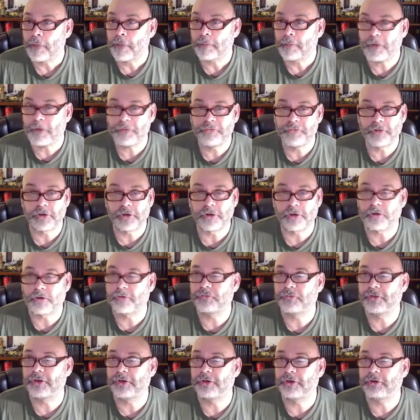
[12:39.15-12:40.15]
But if you look
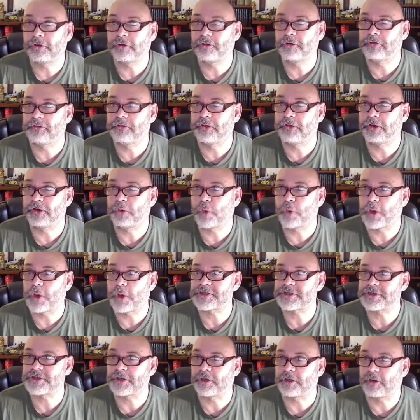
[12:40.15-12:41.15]
over here, you see
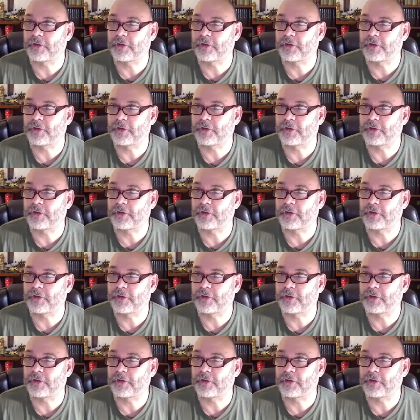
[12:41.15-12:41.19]
question.